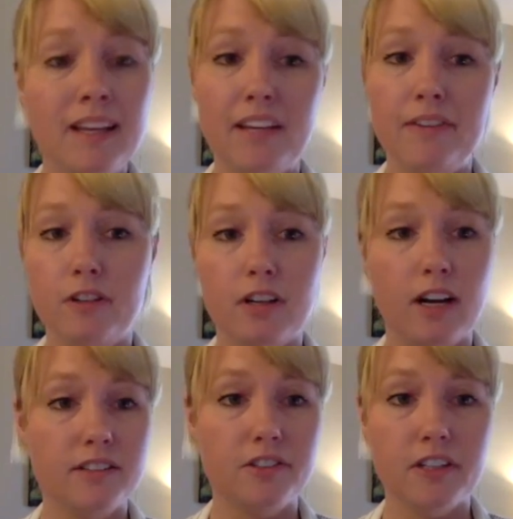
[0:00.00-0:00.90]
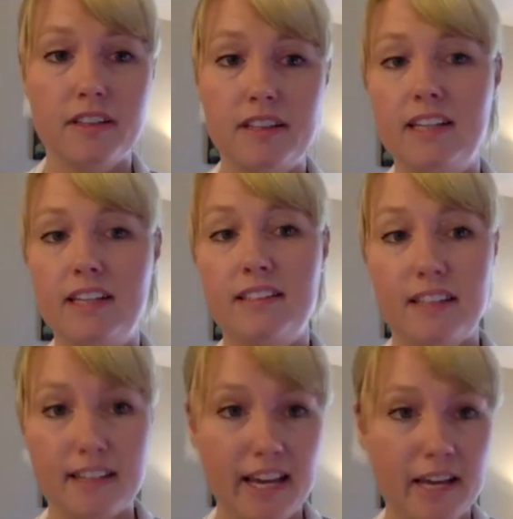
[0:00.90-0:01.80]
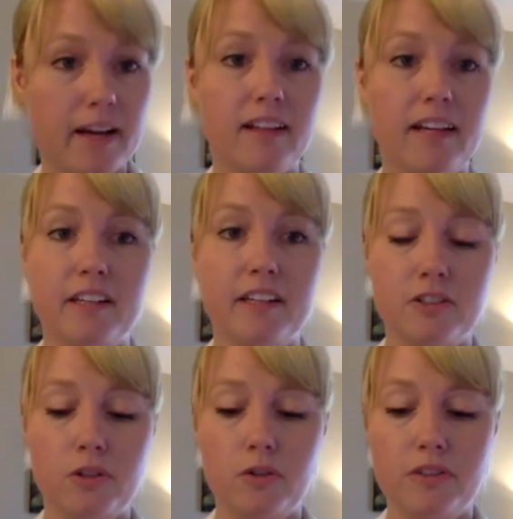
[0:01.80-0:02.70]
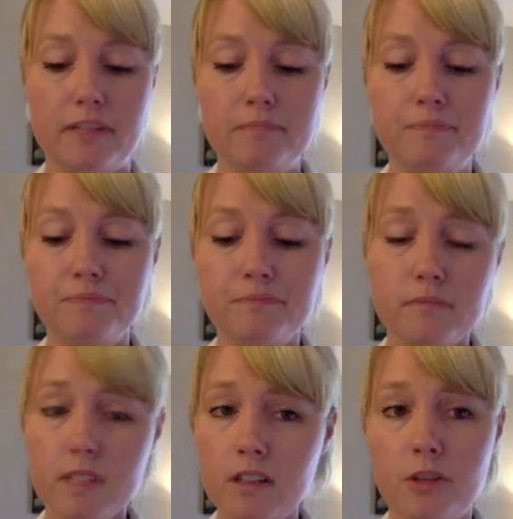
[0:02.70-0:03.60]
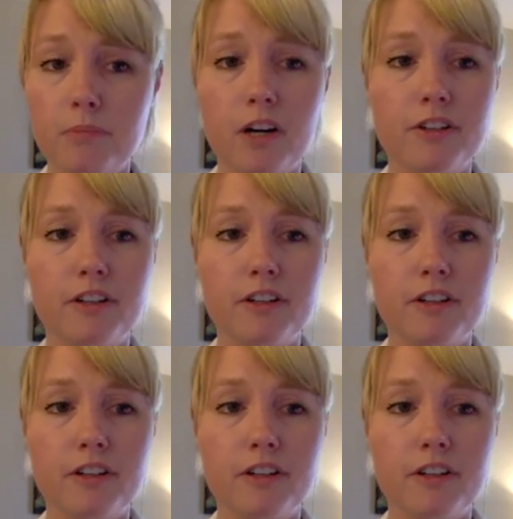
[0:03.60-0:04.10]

They forgot certain things and then came back later and told them, the partner.